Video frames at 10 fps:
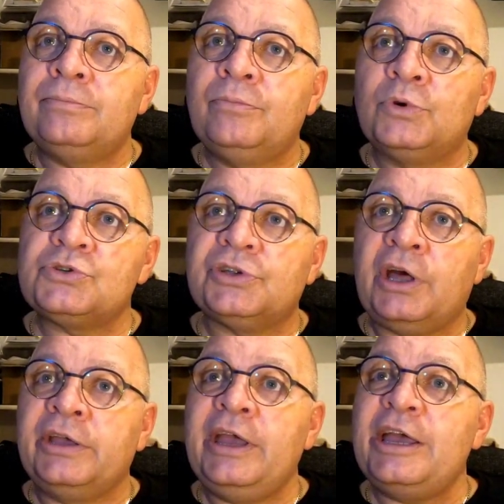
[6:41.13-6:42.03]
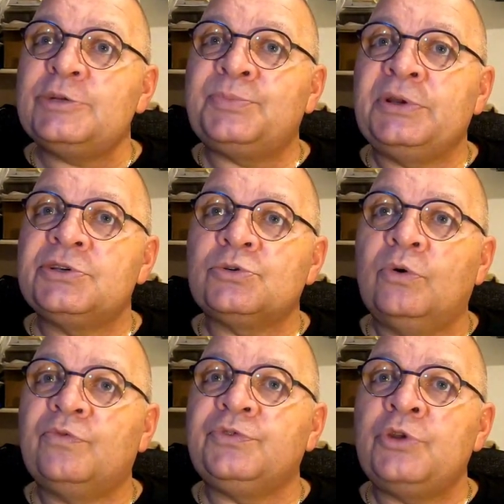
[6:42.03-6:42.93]
What's today? Yeah, it's been
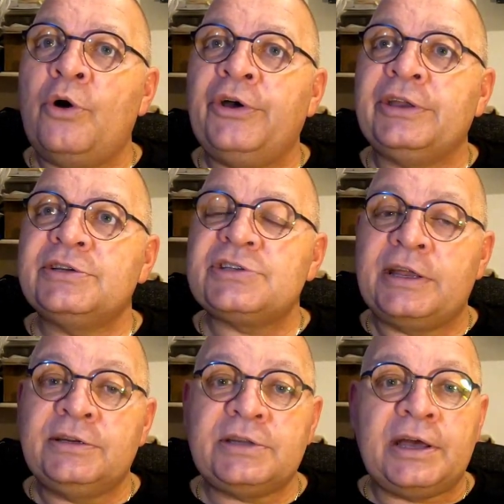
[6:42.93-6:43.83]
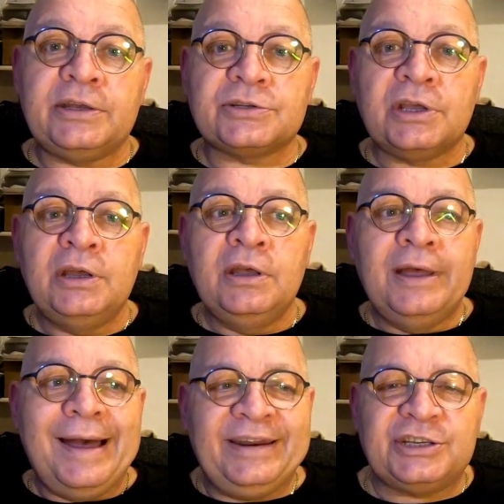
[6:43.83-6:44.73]
sort of 9-10 days,
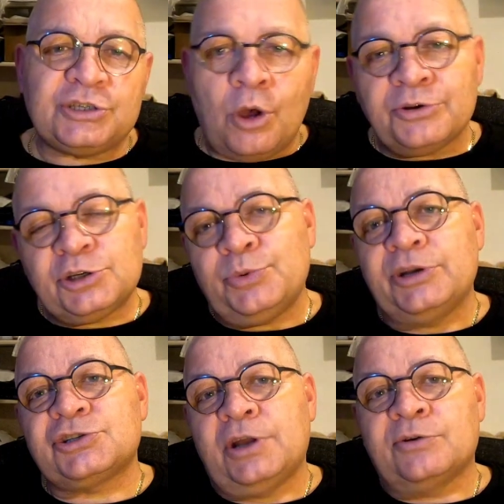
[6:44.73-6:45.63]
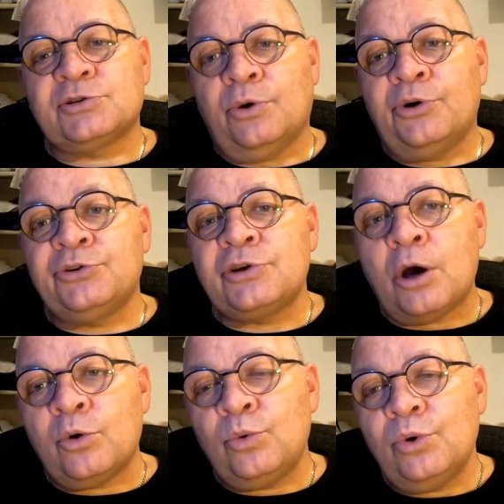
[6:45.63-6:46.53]
and it's starting to itch now, so I
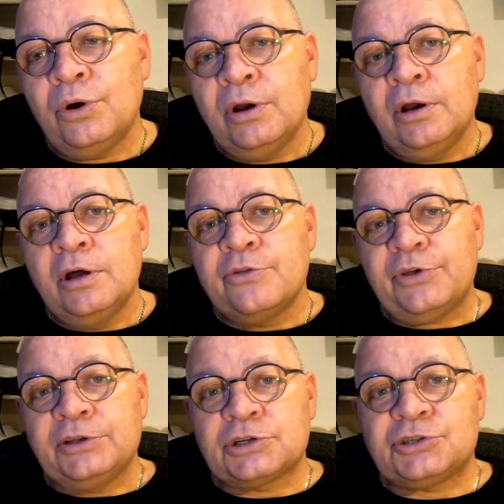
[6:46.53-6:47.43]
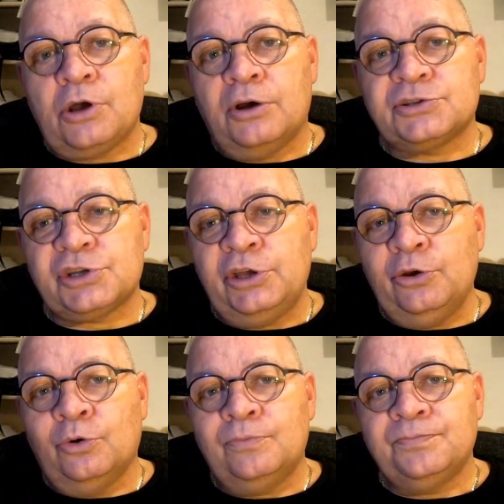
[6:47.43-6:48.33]
know things are starting to
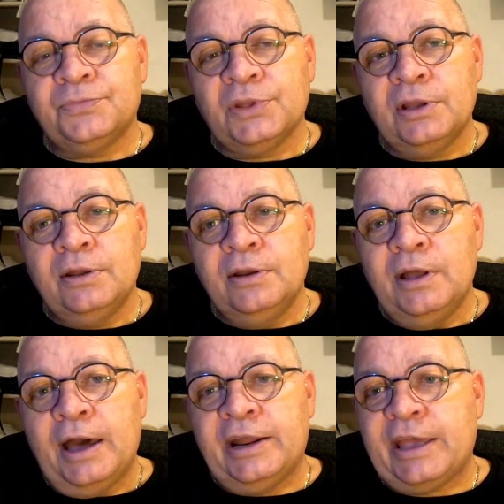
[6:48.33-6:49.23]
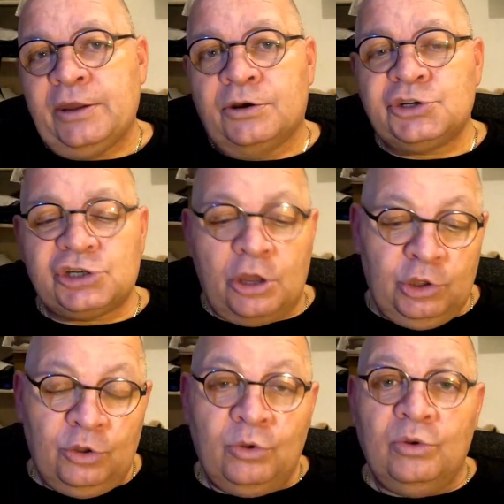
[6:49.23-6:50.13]
heal. And again, I'll show
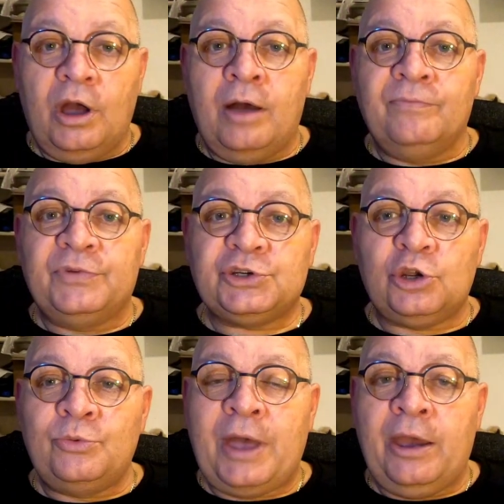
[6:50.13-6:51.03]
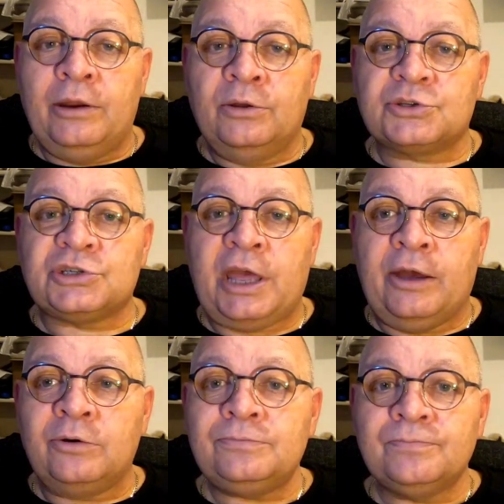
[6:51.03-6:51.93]
you the tube, how it looks
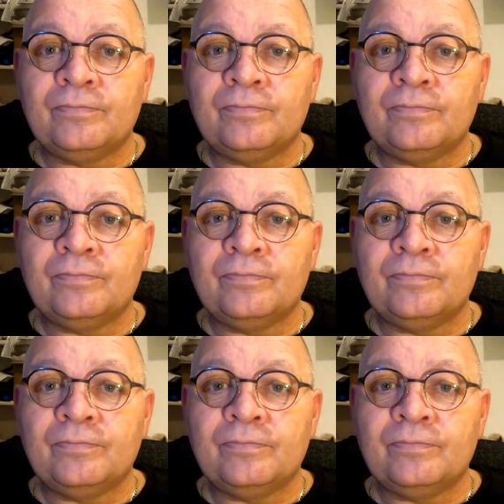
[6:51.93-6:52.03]
now.